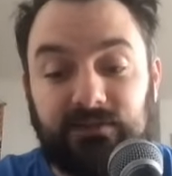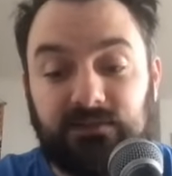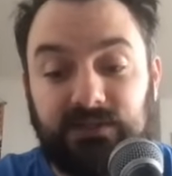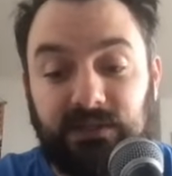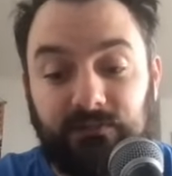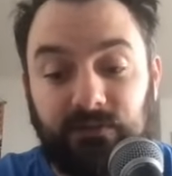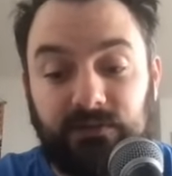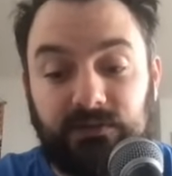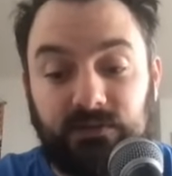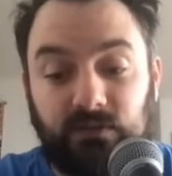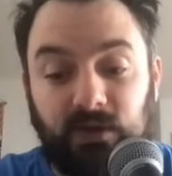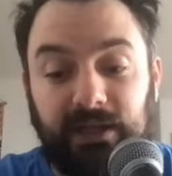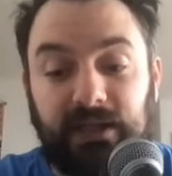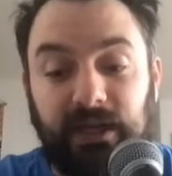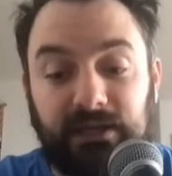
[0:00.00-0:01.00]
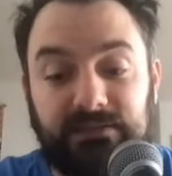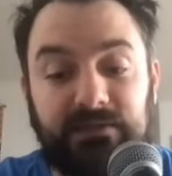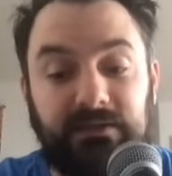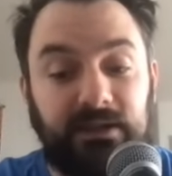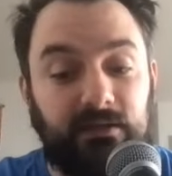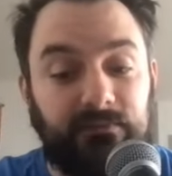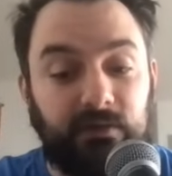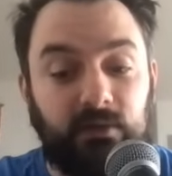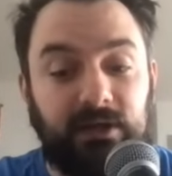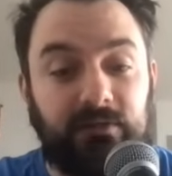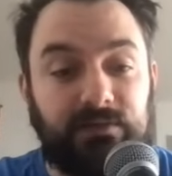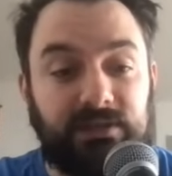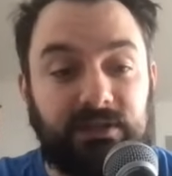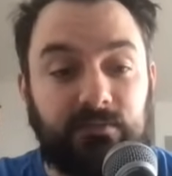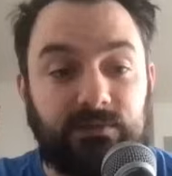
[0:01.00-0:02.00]
was different until I got to the NFL and
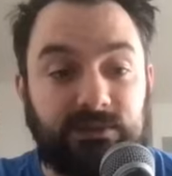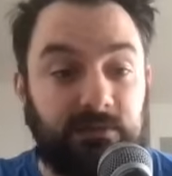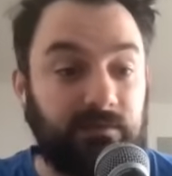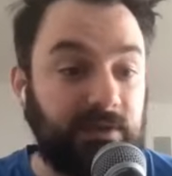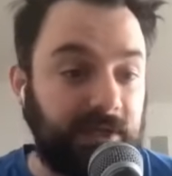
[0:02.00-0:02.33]
every team was different.